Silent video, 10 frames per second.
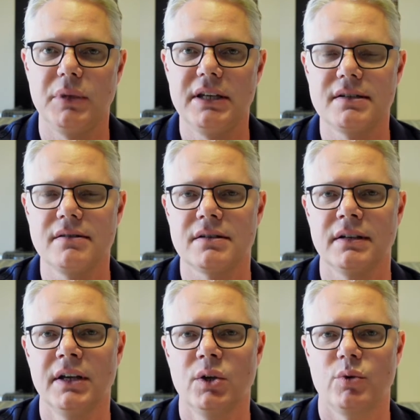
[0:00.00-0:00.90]
meters,
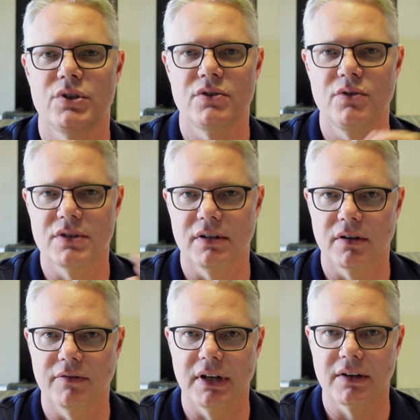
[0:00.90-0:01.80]
which suits a
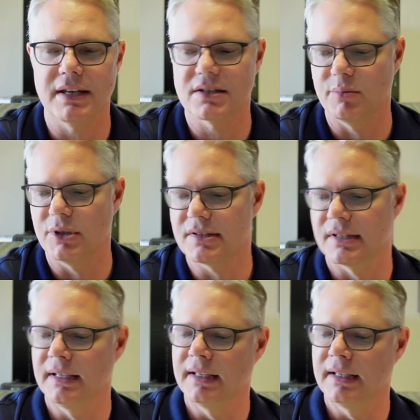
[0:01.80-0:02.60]
lot of our customers,